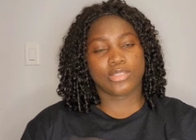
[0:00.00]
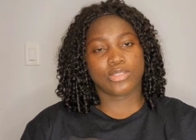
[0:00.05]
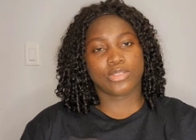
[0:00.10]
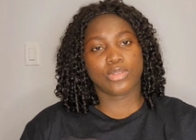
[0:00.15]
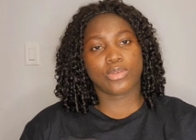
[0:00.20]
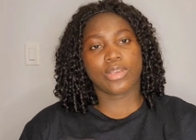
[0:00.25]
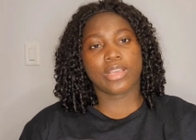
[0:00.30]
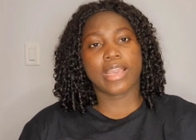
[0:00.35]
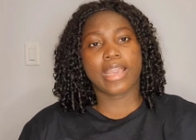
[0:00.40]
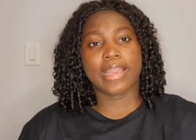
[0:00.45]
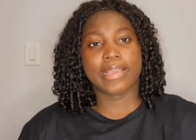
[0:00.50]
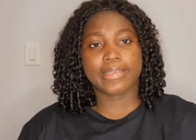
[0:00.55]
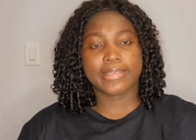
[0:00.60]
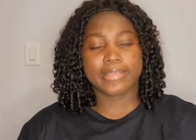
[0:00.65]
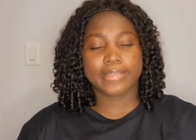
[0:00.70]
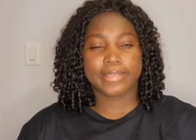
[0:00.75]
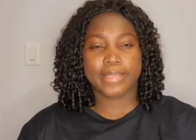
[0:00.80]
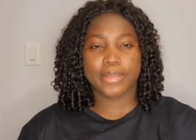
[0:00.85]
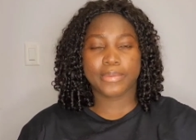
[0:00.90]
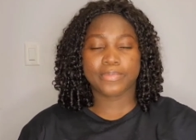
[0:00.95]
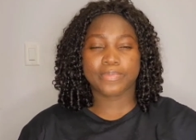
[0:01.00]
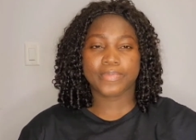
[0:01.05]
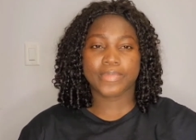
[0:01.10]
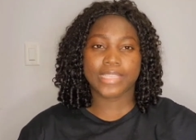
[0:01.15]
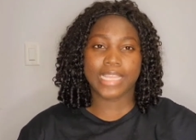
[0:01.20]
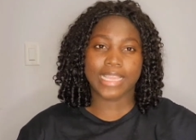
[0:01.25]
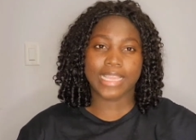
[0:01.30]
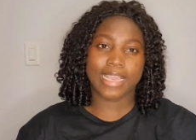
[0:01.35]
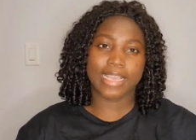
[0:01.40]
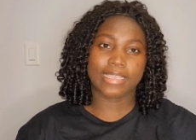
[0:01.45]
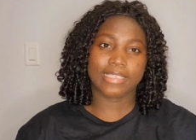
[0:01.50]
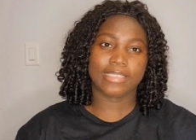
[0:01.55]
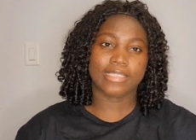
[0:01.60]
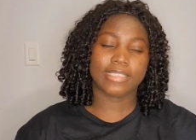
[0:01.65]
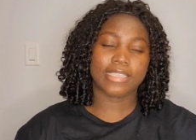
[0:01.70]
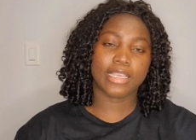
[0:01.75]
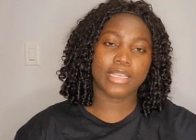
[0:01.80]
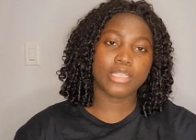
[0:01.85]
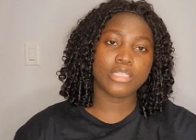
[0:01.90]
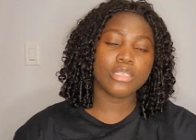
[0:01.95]
So guys, like I
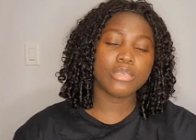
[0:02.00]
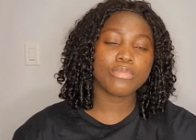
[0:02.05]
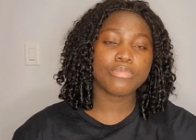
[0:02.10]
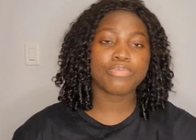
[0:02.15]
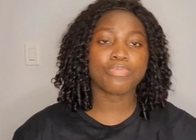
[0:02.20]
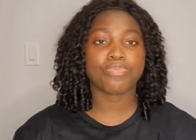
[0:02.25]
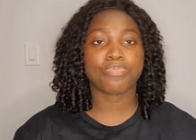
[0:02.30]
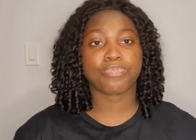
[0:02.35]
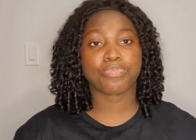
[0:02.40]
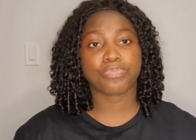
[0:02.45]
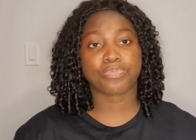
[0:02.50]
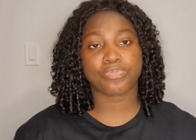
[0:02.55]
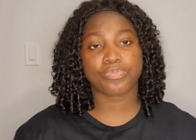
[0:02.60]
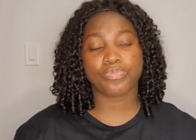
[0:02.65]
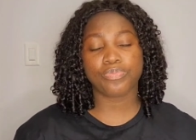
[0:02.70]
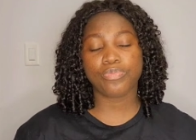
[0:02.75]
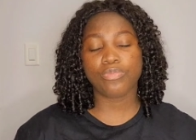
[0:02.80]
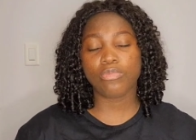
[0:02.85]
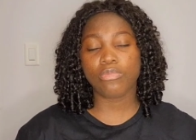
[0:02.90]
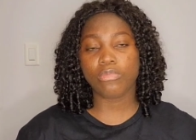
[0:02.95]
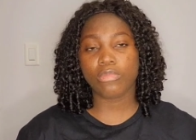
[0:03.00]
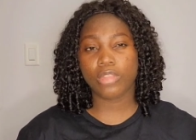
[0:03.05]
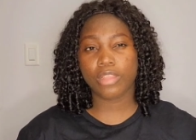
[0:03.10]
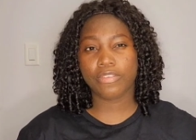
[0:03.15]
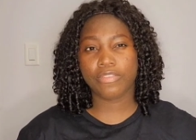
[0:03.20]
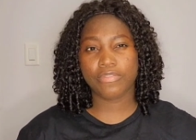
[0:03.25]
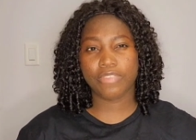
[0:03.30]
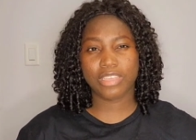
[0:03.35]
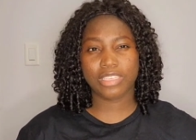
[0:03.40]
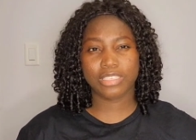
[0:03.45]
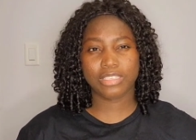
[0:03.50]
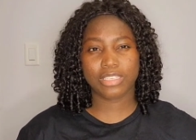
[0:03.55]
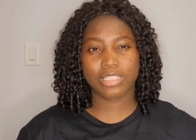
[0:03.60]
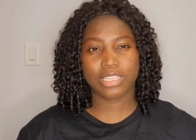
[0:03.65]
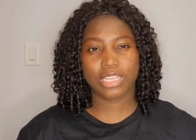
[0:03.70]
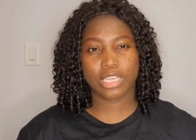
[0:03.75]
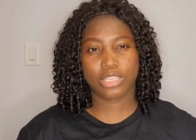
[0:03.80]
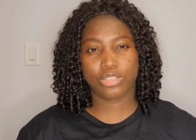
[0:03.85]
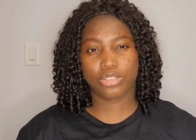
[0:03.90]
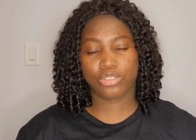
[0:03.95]
said, first
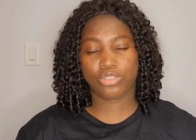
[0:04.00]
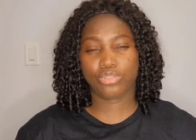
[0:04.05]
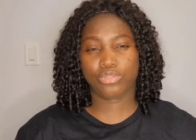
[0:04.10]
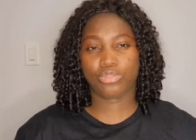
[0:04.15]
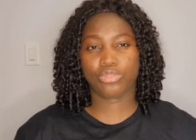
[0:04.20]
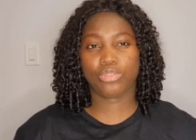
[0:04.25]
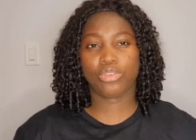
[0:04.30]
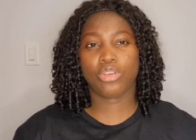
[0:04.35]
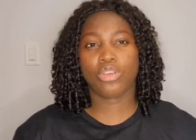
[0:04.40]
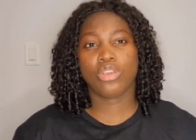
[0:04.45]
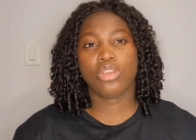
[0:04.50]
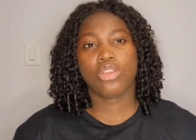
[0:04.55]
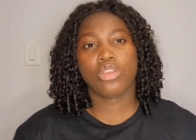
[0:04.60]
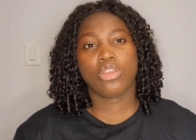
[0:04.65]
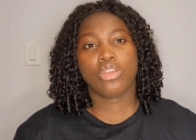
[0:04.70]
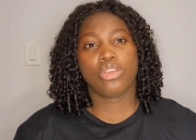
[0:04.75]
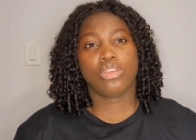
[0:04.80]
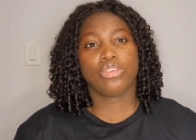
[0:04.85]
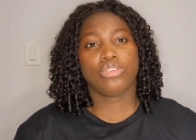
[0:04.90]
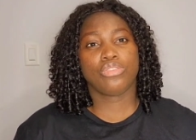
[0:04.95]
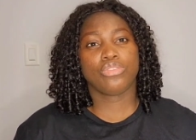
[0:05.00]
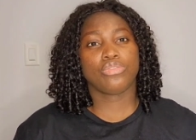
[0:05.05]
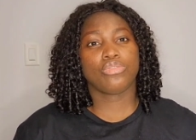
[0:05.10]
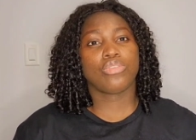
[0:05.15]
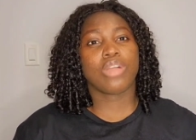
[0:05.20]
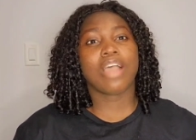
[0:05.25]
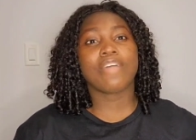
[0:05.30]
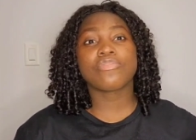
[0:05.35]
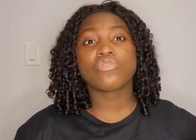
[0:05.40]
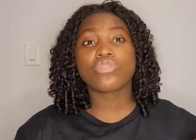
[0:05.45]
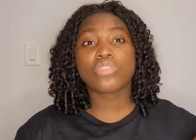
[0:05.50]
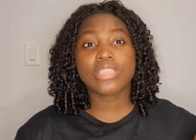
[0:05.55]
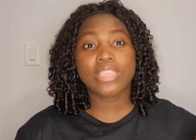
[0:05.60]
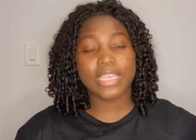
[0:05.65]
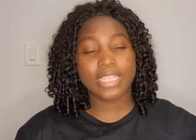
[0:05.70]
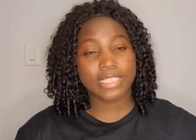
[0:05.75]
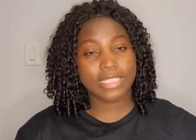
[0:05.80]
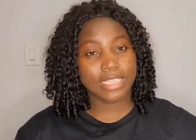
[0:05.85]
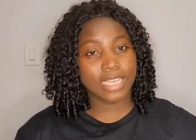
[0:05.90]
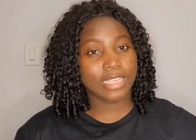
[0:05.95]
thing that you do, you have to
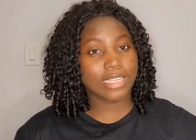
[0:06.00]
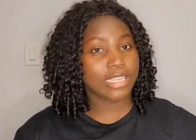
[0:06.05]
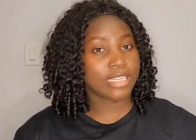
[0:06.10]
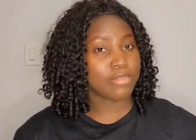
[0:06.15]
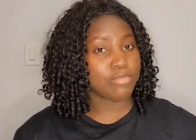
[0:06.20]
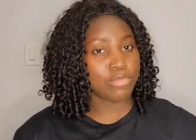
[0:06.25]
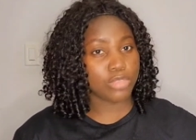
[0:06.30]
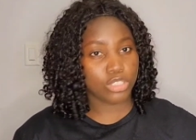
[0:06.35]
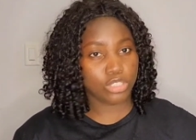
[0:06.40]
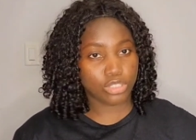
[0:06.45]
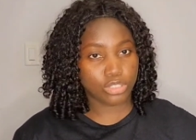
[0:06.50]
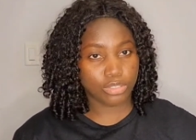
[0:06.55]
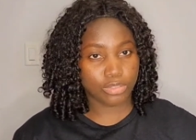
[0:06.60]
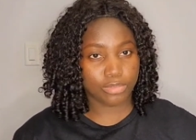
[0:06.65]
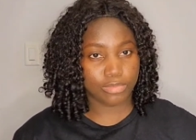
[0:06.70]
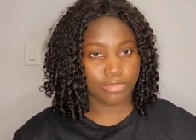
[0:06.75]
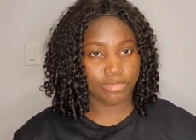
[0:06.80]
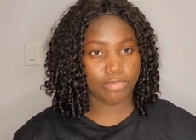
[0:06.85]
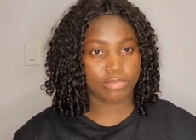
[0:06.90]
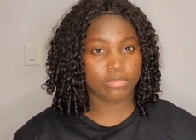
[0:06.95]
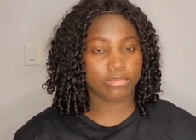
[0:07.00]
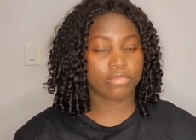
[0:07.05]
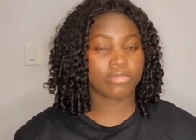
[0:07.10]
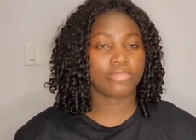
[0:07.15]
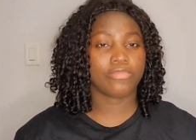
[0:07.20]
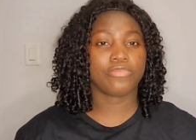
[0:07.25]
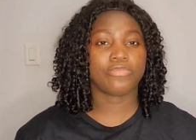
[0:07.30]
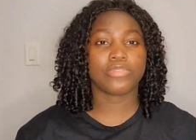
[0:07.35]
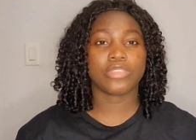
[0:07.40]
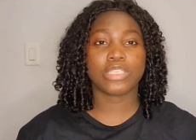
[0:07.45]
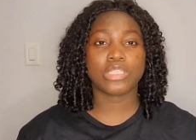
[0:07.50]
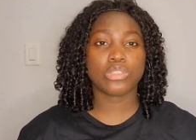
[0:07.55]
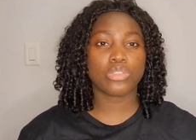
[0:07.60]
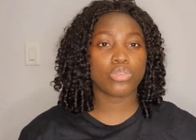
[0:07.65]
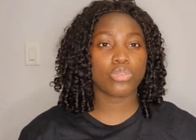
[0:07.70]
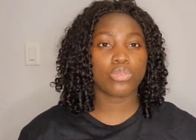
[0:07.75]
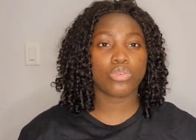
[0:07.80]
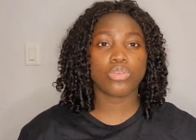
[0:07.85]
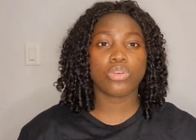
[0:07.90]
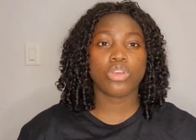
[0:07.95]
get an admission
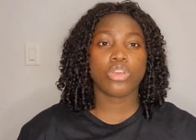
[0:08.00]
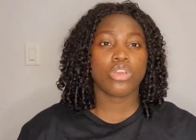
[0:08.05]
into